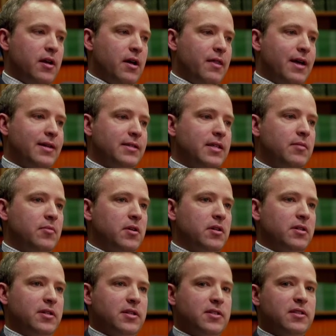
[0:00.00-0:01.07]
Now that
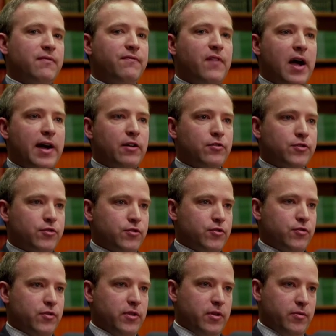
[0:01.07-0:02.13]
typically is the final
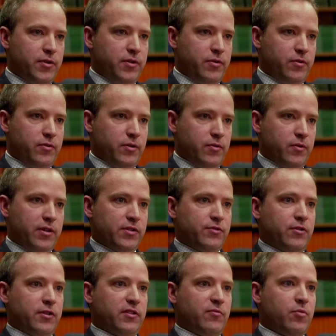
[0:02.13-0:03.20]
surgery that we do in the
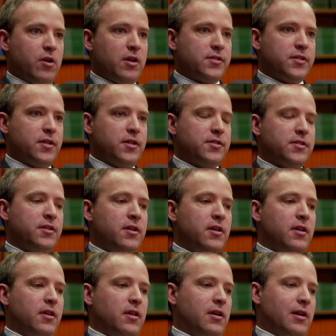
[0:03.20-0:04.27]
reconstructive process.
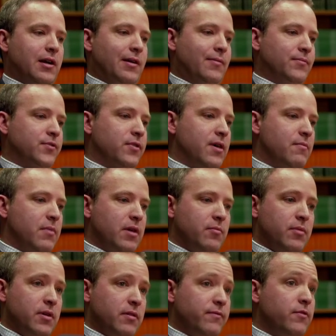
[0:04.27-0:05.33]
So that may
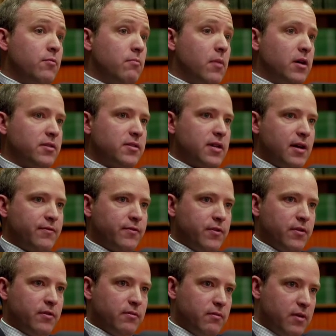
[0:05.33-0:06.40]
be a few months
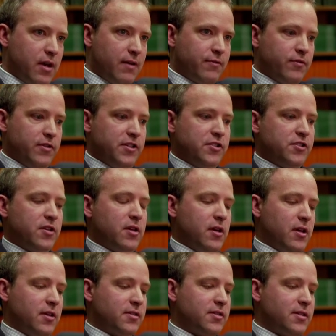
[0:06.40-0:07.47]
after each
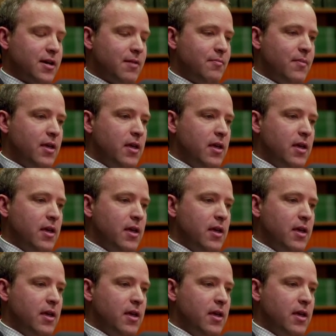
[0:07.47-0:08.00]
step.